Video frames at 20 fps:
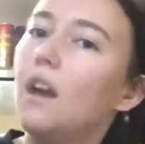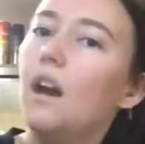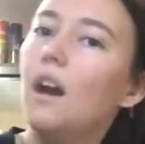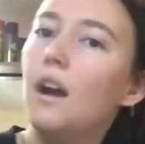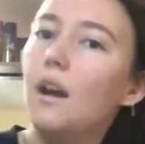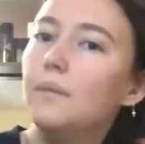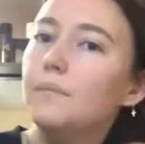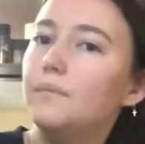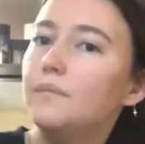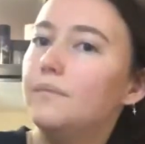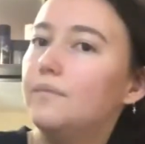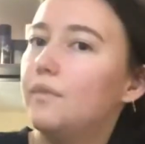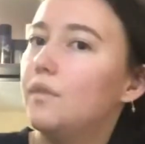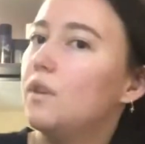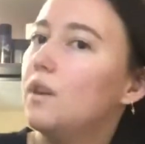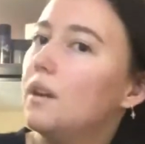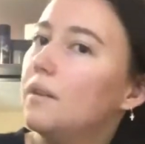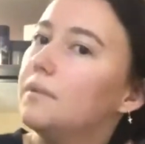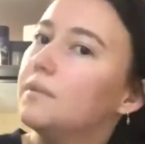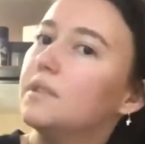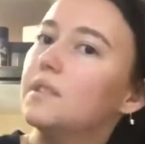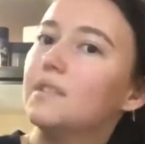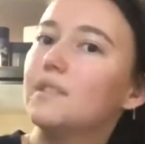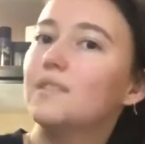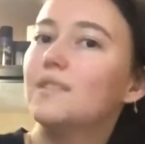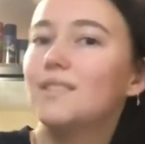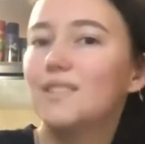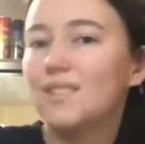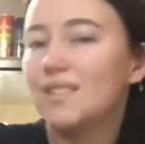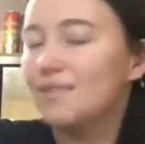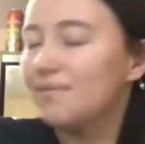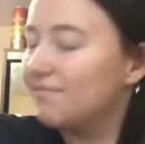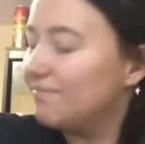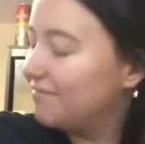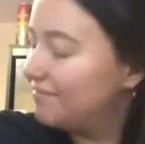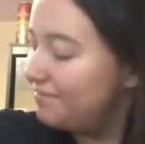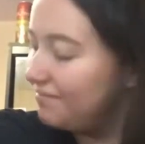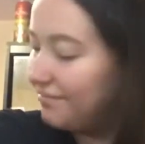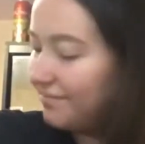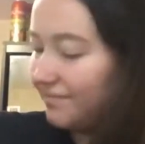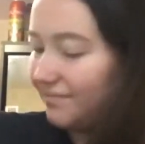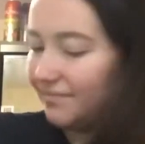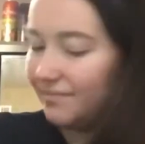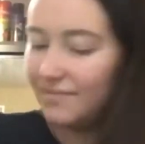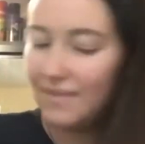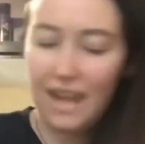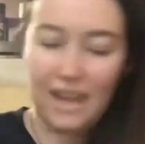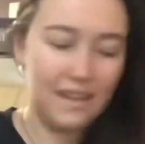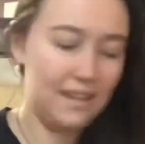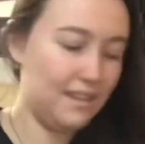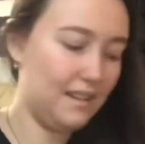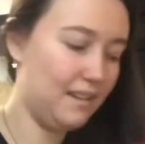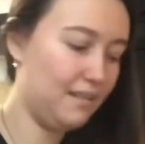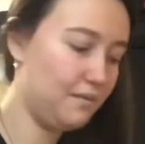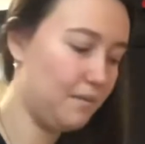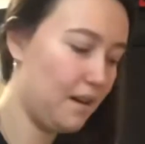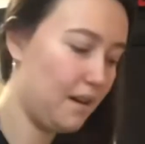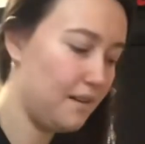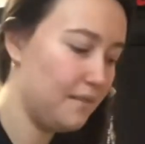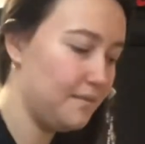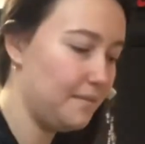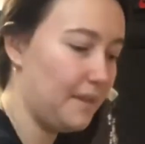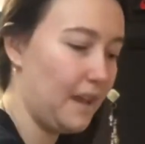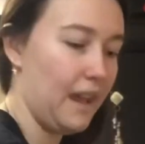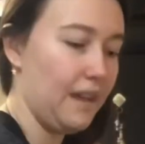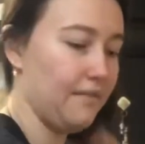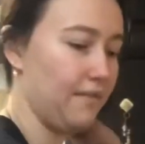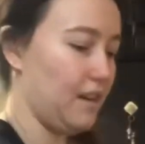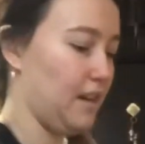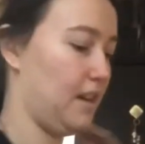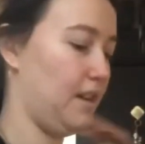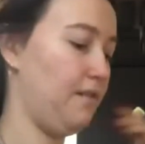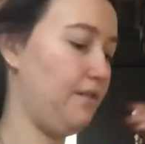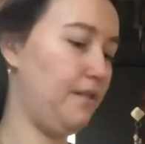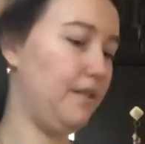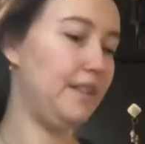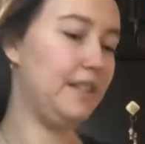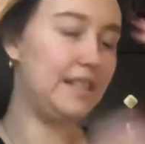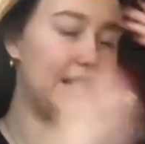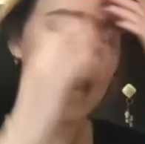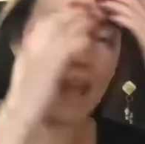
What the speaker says: I thought I would just end it while I'm getting ready for the day.